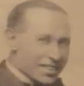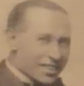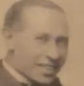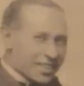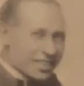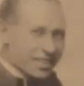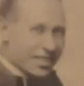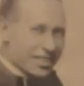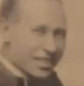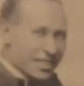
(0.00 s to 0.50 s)
like
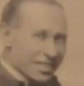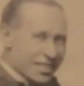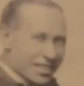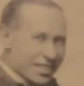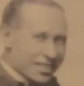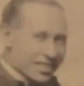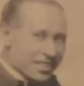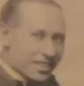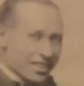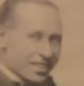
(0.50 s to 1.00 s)

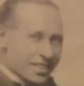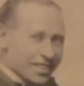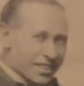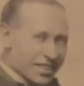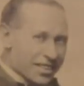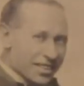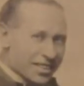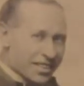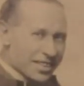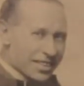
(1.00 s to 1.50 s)
Grind, Brush
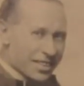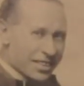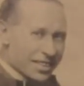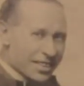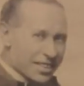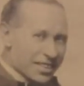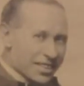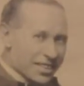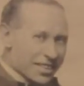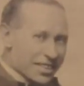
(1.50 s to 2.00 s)

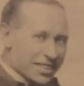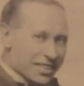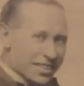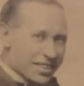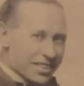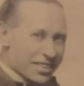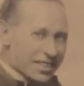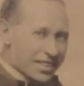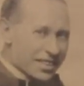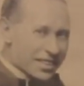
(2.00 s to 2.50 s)
Away,
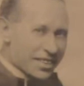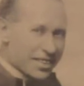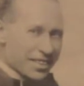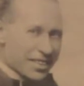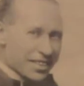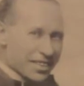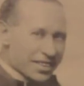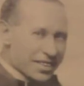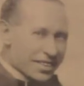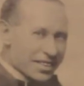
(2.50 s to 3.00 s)

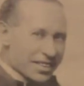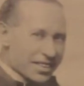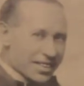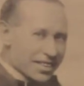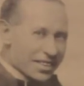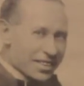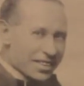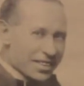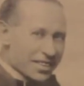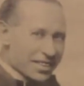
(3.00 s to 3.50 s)
Sludge Factory,
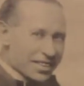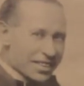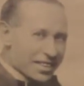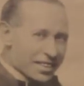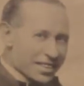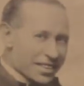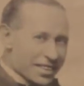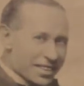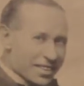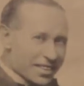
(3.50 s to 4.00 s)
Heaven
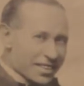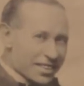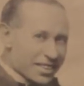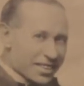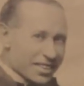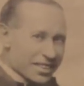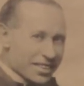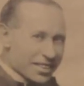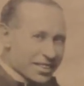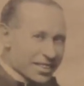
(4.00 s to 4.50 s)
Beside You, Head
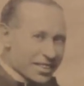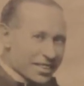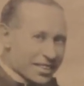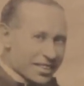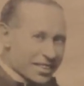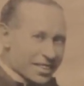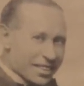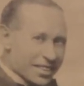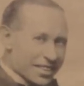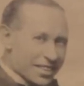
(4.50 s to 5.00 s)
Creeps
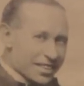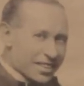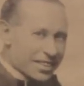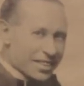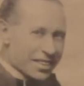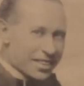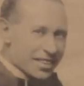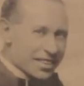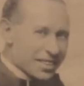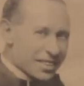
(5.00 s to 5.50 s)

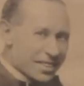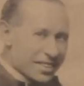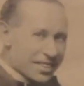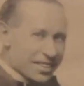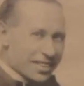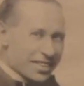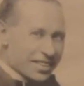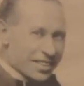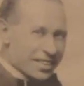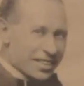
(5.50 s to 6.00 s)
Again,
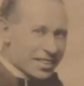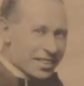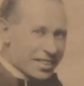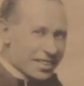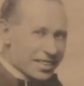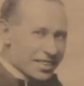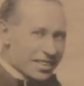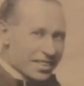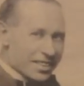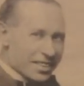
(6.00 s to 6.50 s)

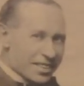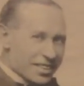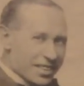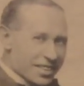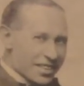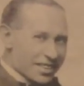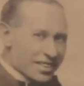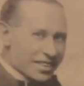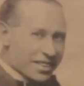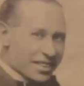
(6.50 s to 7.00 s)

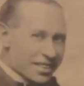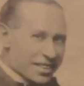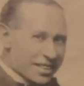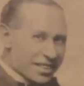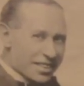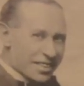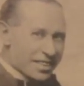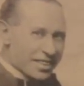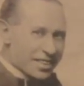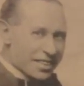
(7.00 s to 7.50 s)
Shame in
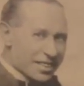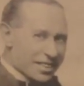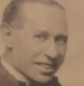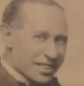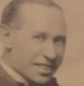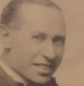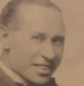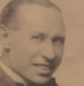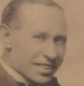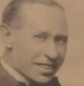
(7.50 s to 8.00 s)
You,
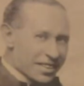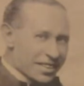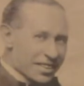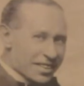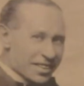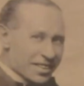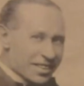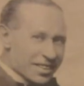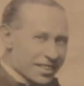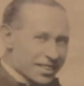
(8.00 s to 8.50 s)
God Am,
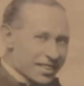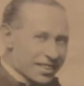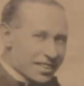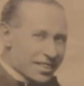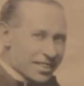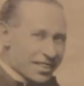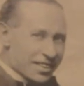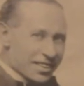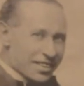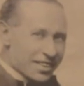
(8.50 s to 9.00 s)
So
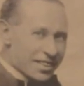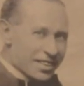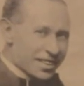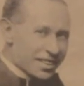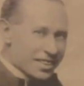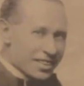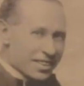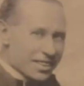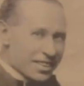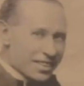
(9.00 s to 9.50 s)
Close,
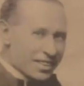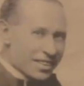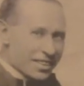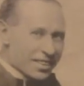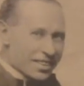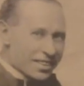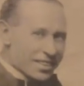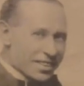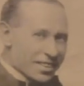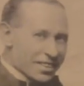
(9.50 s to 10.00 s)

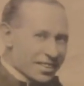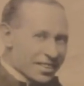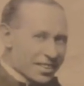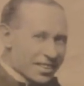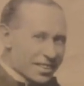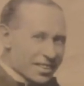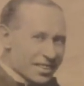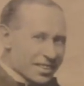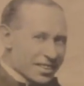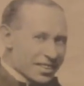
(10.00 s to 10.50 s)

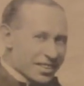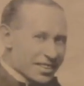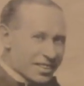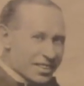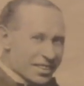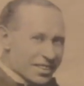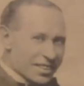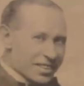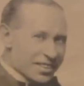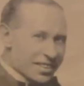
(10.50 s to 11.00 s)
Frogs, and
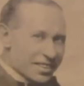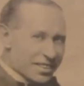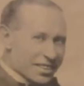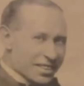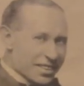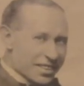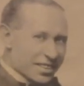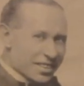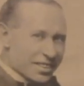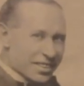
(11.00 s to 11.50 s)
Over Now. I
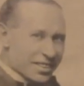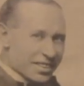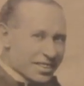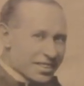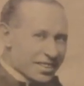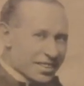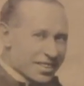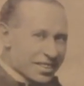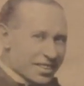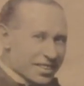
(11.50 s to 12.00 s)
think the
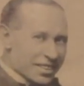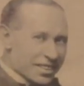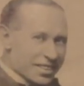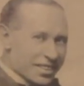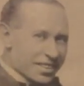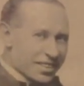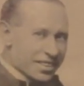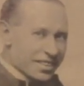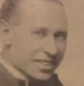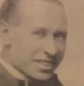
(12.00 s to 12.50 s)
Nothing
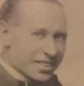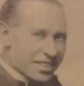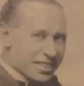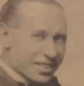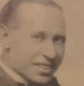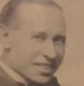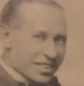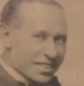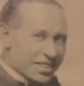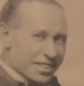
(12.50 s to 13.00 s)
song,
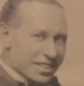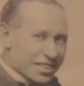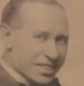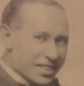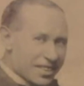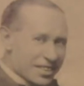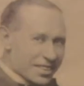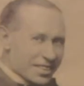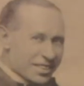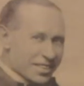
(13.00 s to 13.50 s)
yeah, that's
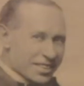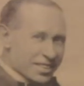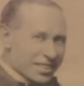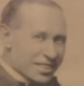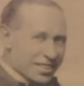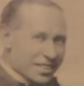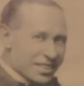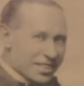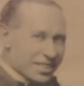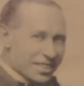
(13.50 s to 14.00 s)
a good one
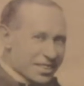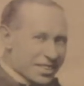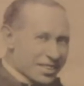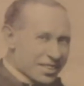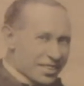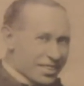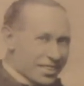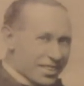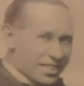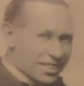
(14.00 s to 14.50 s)
too.
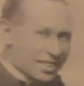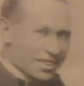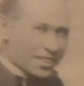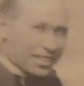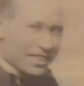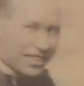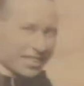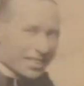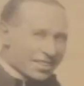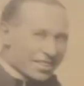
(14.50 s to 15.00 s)
But,
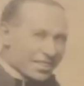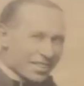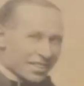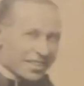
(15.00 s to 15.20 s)
um,